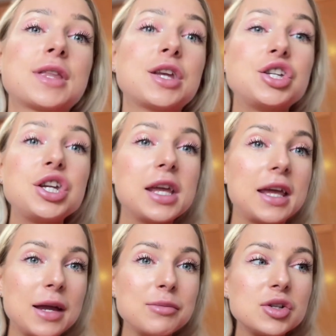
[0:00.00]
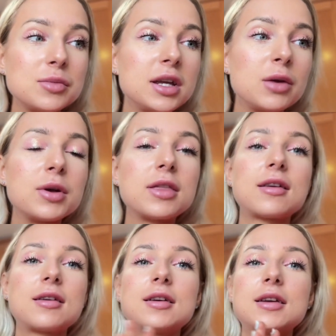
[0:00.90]
she came to me with
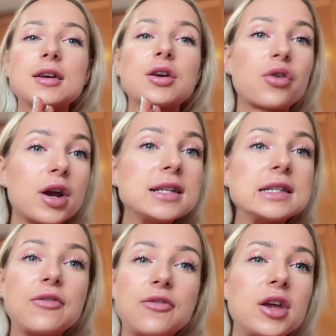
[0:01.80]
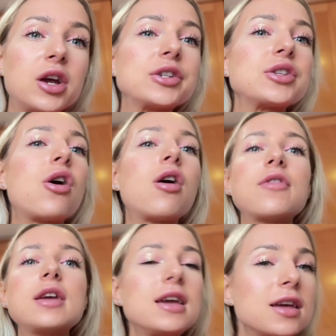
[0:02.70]
crazy fears of
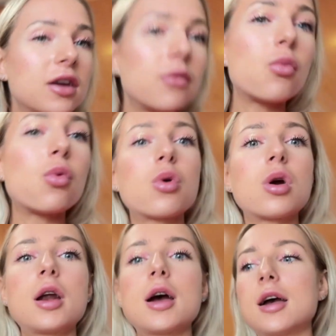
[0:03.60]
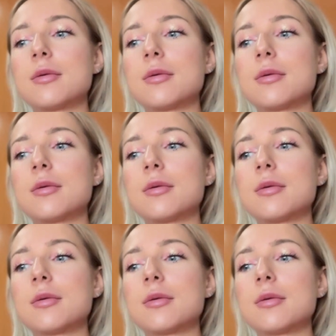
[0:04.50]
eating more.